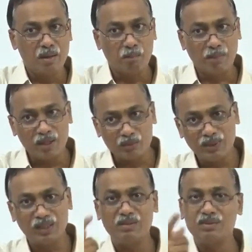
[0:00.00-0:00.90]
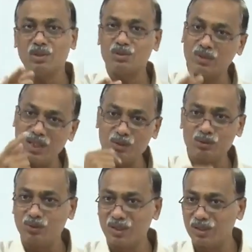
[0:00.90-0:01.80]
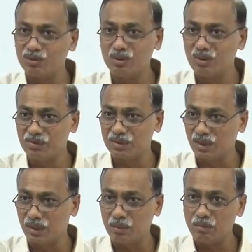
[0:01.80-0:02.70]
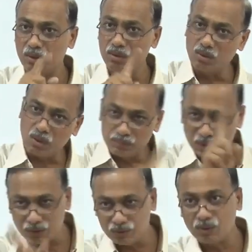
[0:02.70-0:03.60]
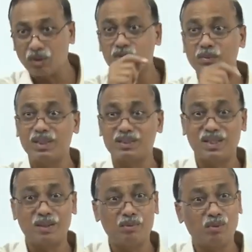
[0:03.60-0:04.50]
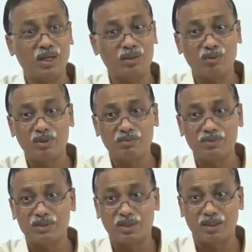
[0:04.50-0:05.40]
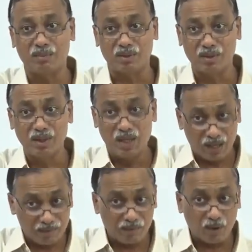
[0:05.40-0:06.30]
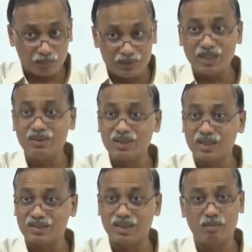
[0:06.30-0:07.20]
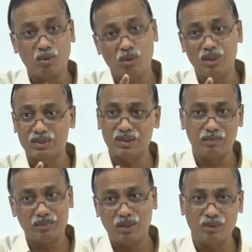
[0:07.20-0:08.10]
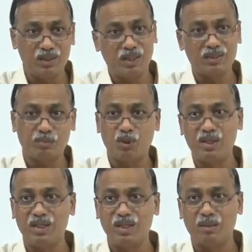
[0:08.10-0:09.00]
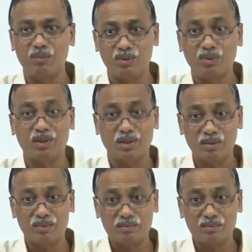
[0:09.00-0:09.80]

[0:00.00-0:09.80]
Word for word: My objective is also that you should get through in the first attempt, your objective should also be the same to get through in the first attempt. If our objectives are same, goal is same, then only there is a point in coming together.